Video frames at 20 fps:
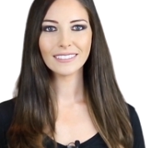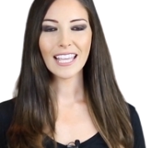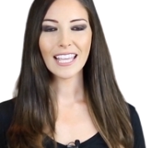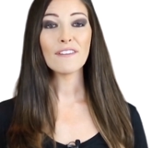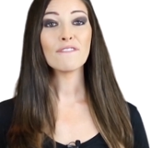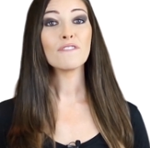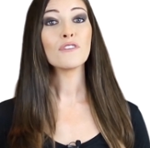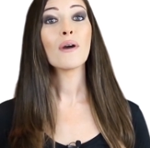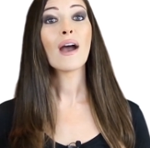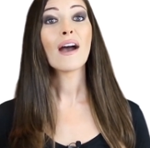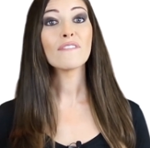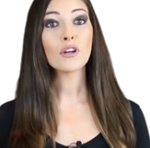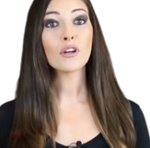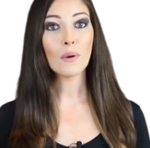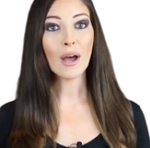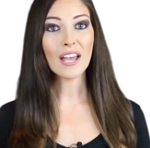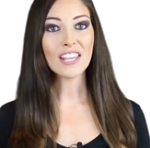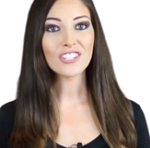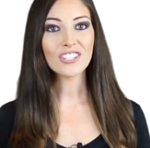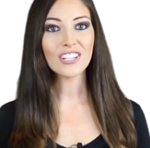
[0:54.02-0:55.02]
If you have a
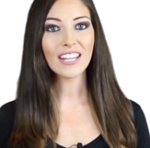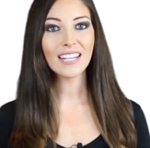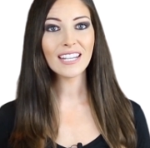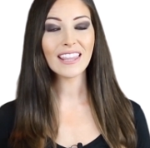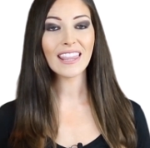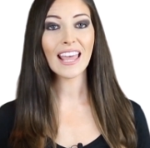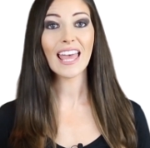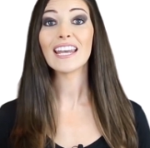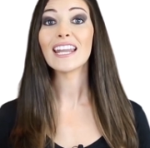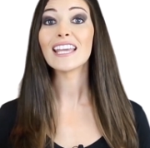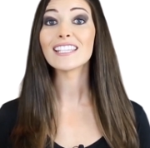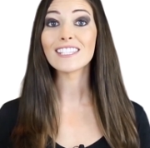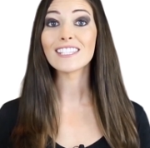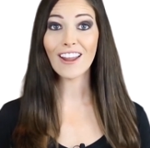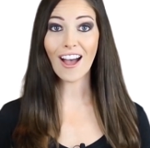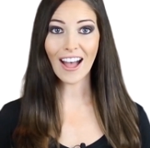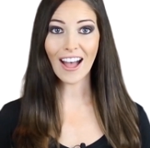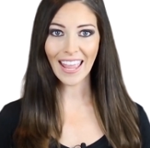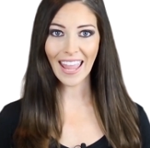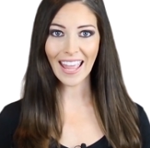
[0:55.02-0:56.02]
question that is
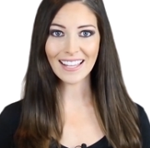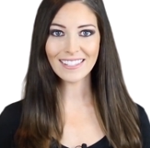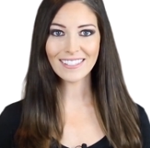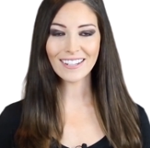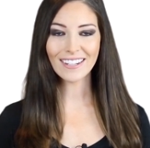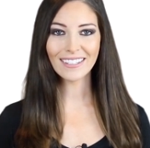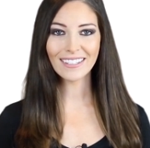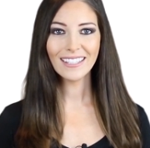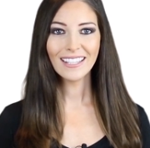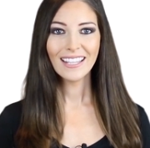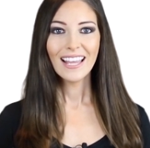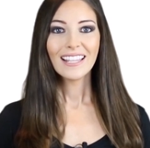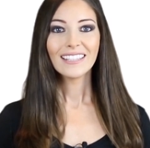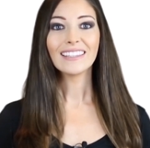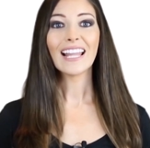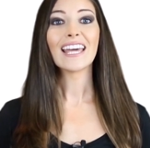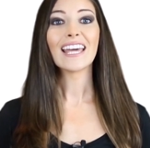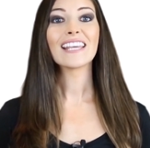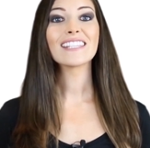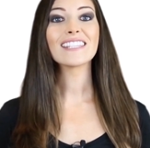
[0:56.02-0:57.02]
not answered,
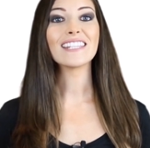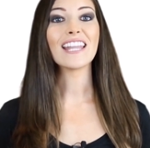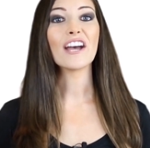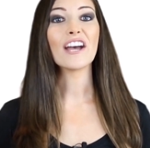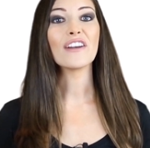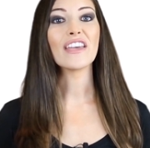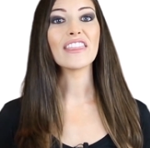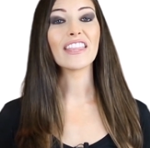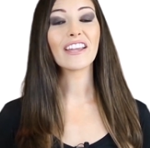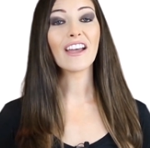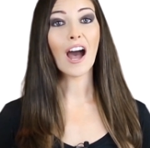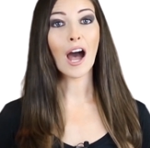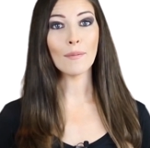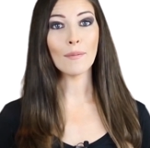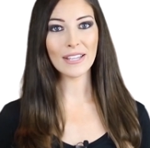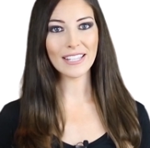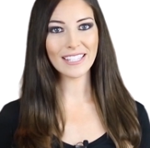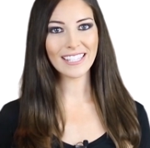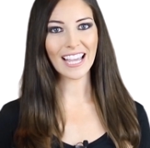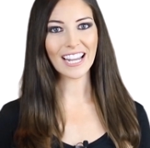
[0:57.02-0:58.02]
let us know in the
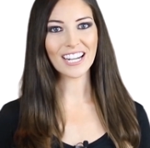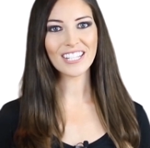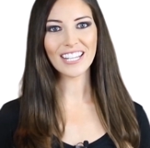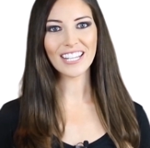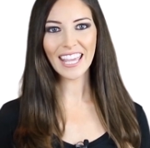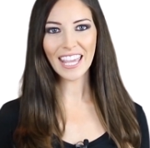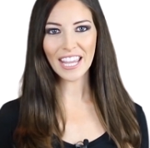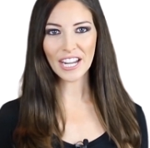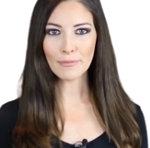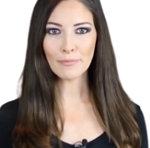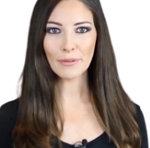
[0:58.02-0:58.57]
comments section here